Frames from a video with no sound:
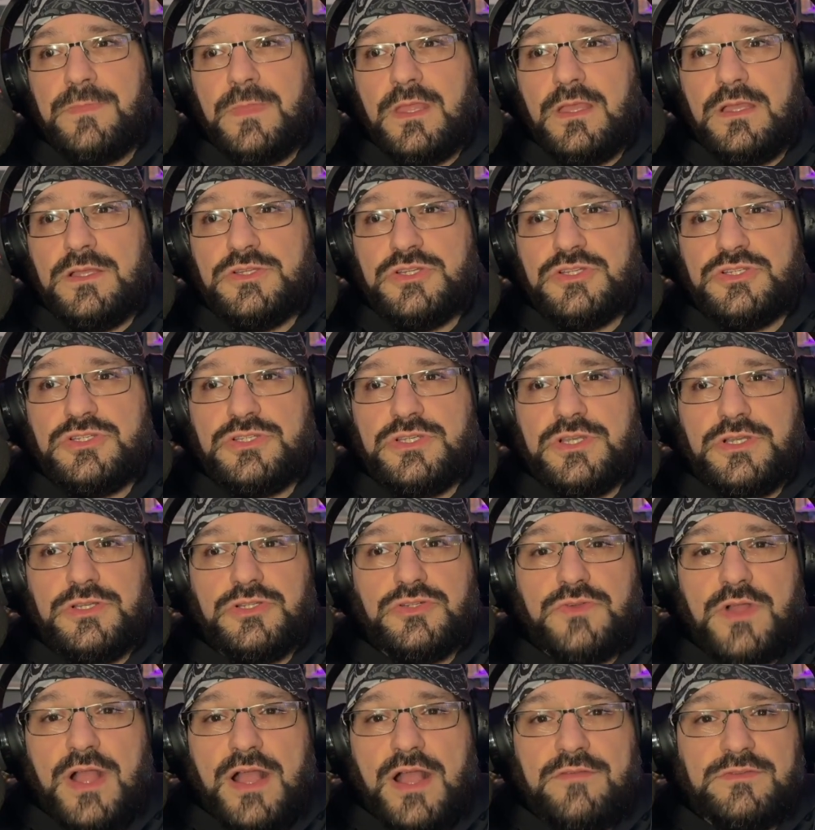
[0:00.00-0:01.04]
and just
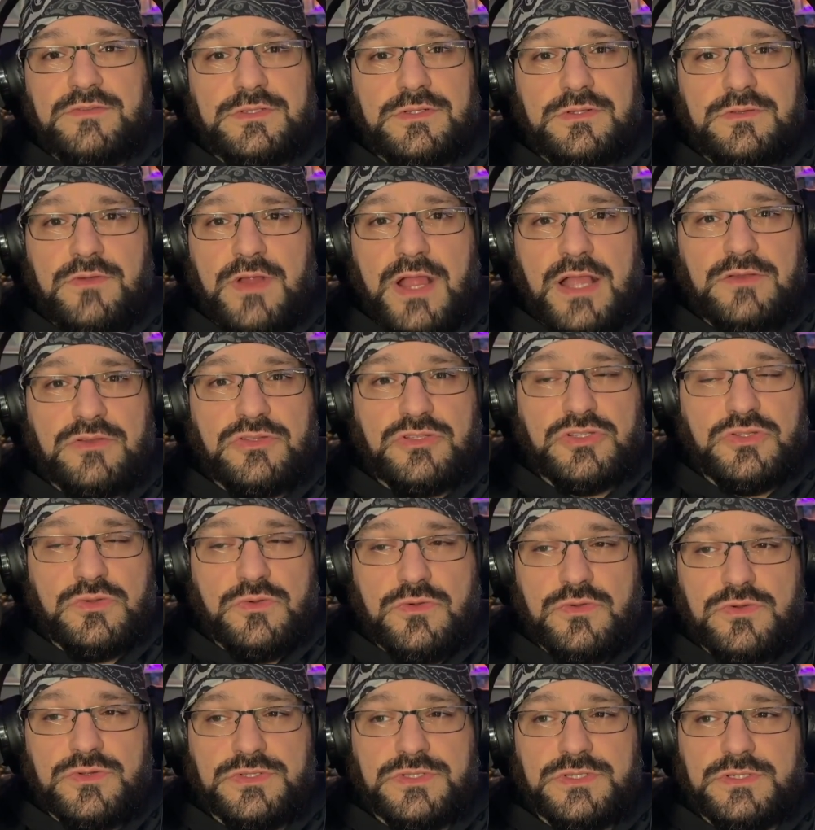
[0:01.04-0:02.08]
traveling around the
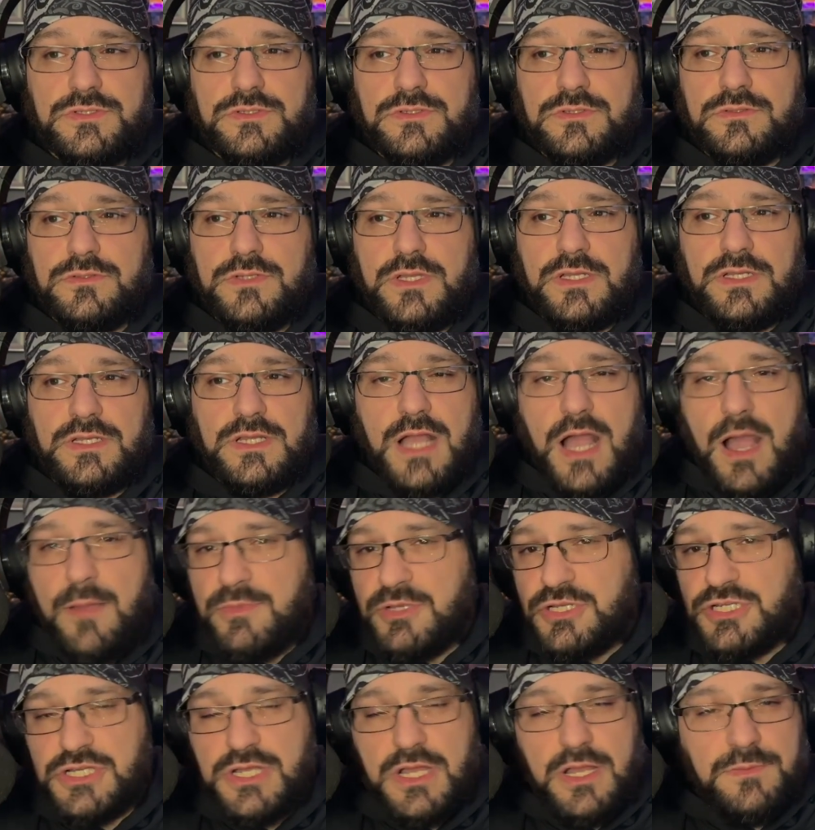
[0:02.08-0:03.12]
stores and
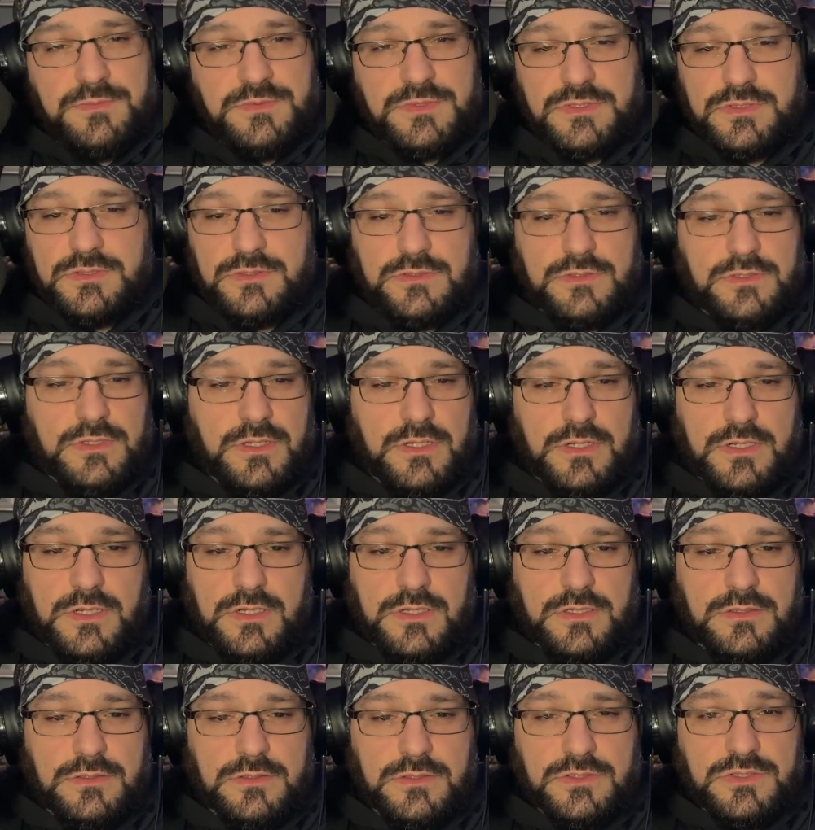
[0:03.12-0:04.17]
comic shops and
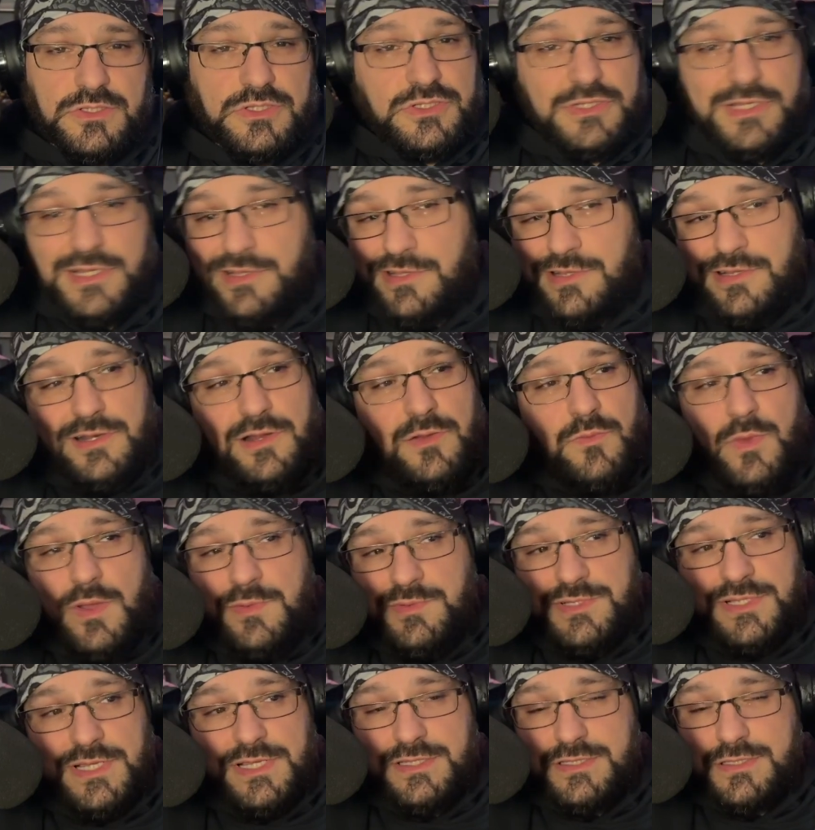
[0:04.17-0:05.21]
just like looking on
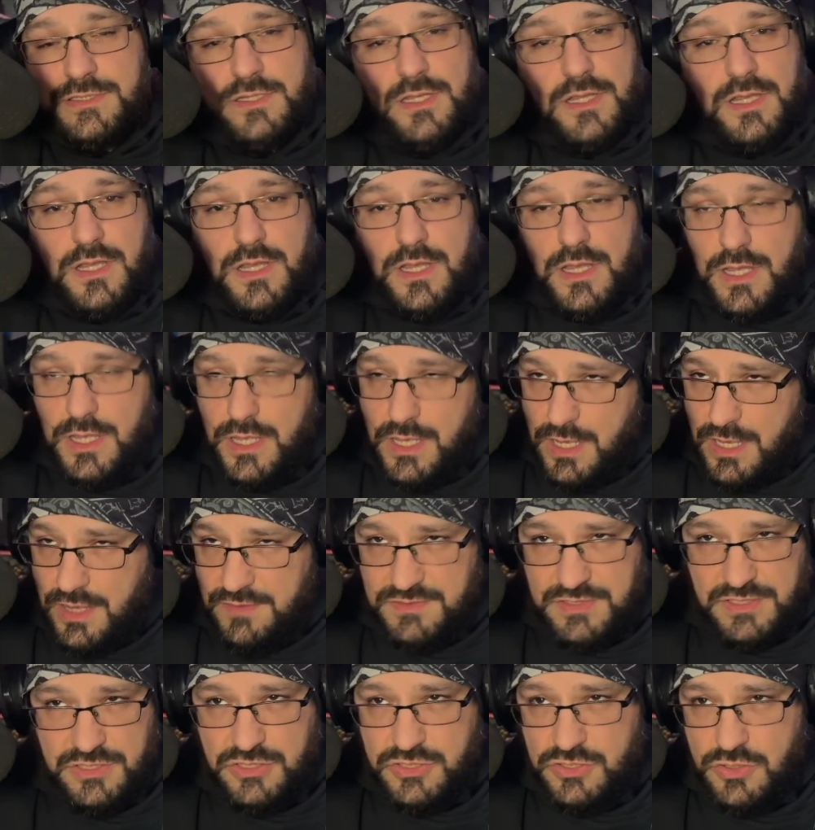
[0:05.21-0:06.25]
websites. I've
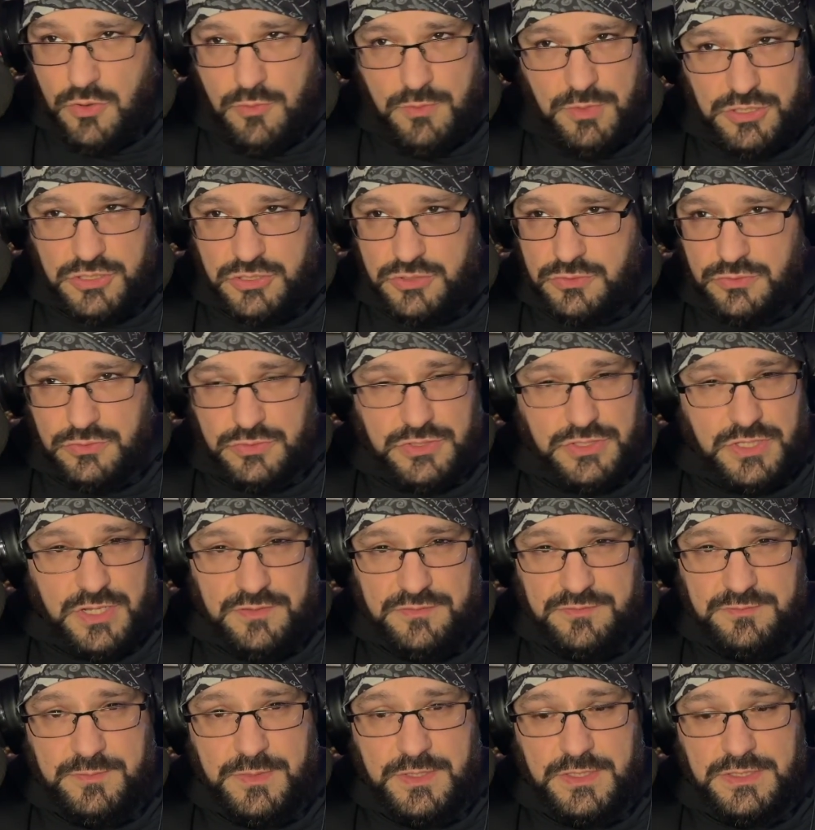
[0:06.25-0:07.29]
seen so much cool
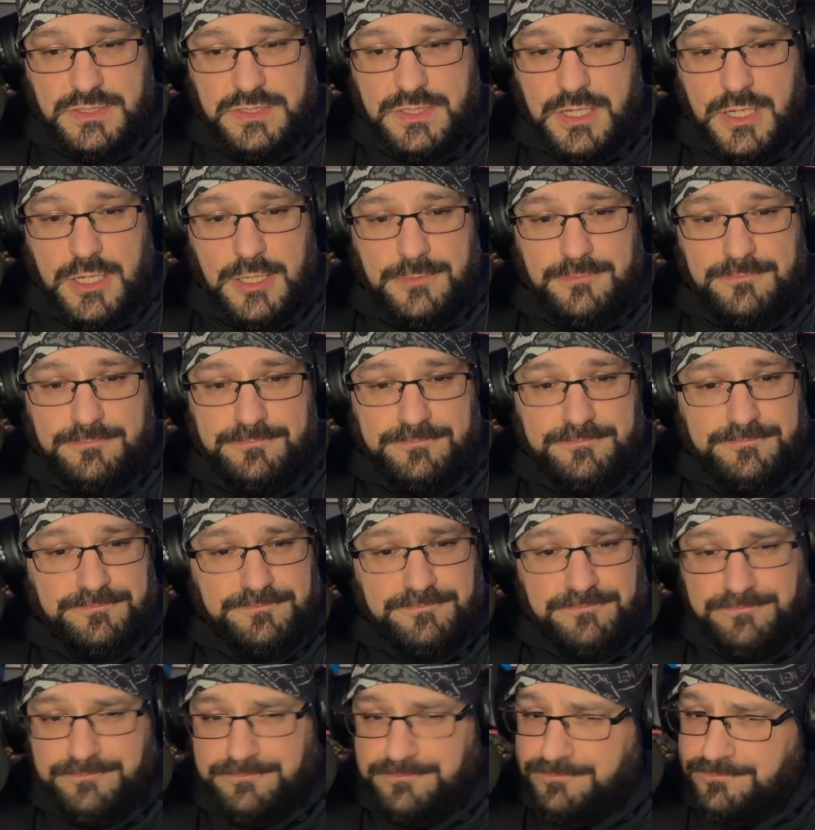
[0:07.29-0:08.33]
stuff, but
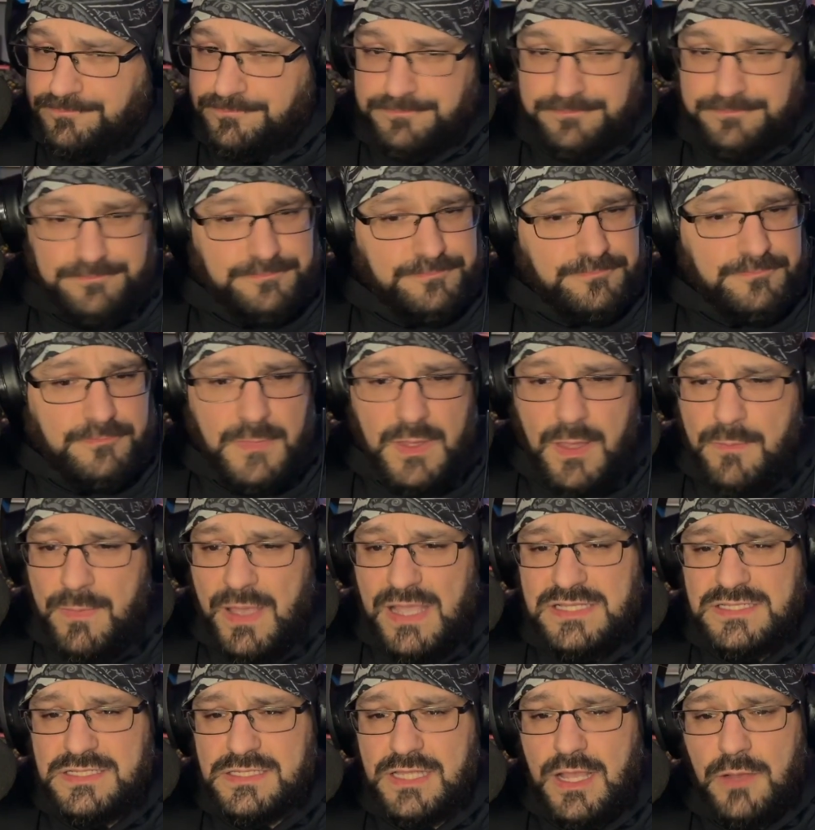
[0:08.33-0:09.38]

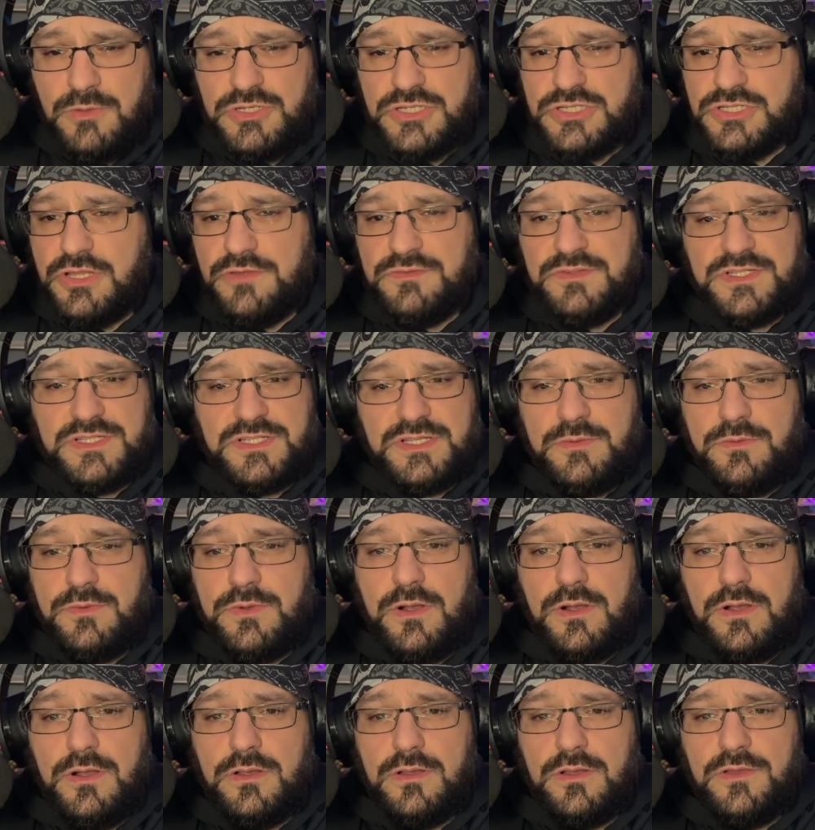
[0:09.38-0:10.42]
basically, I would just love to see
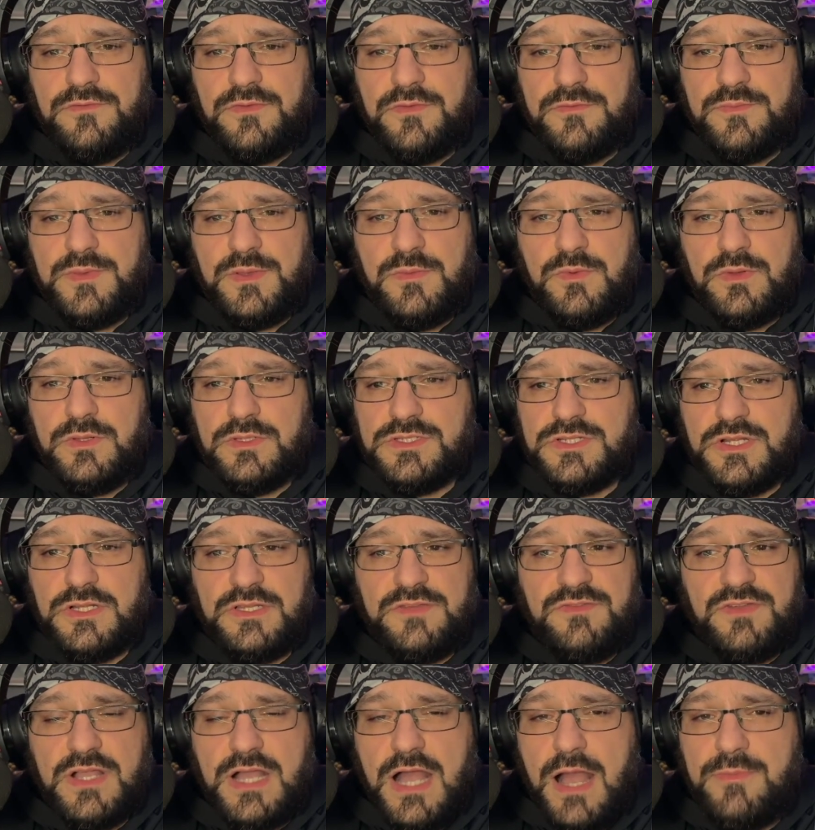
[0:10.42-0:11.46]
if people start
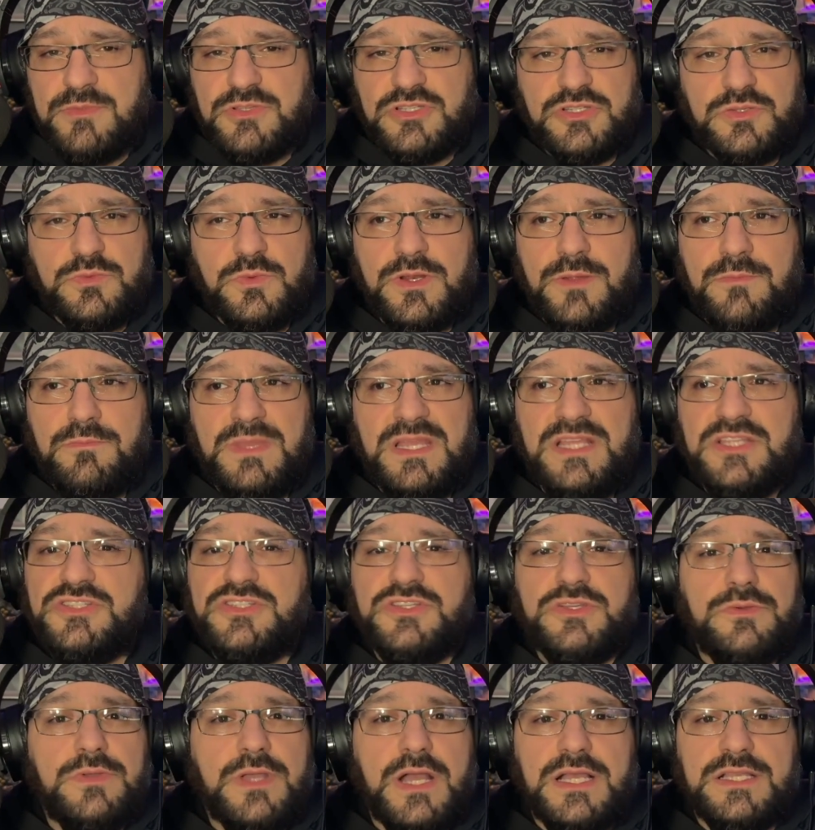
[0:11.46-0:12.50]
leaving comments, just what it means
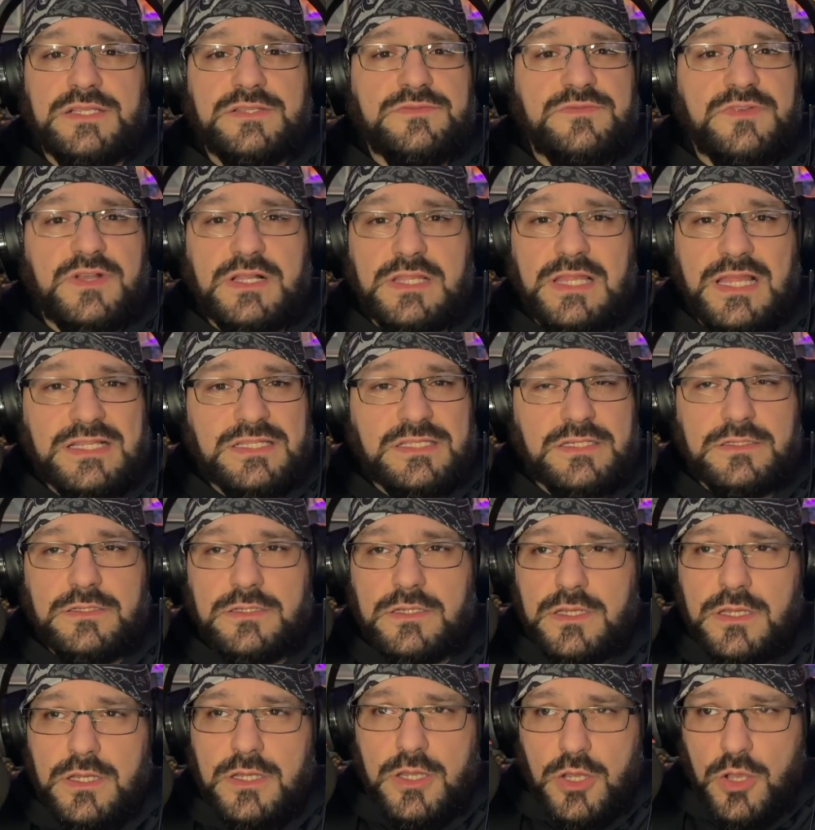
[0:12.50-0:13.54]
to you guys for collecting,
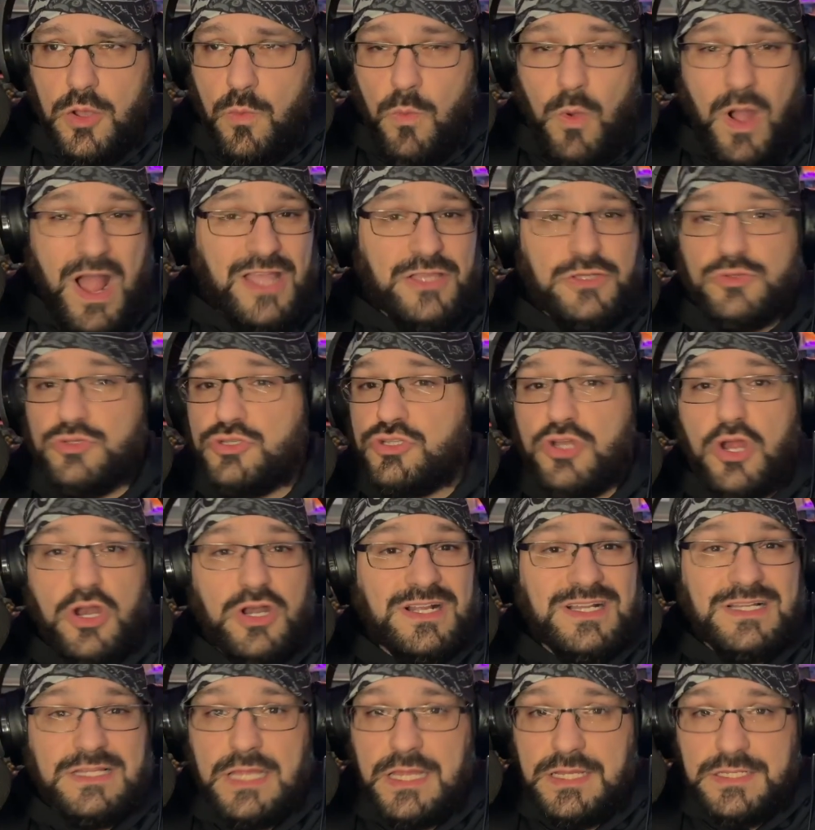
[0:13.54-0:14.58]
why you
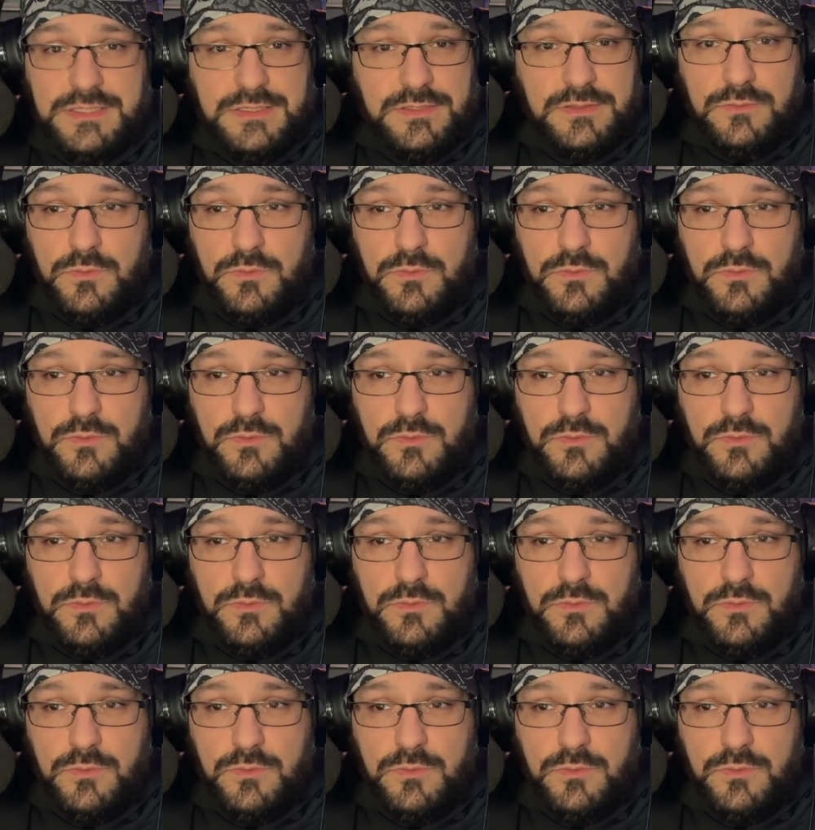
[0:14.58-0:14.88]
started collecting,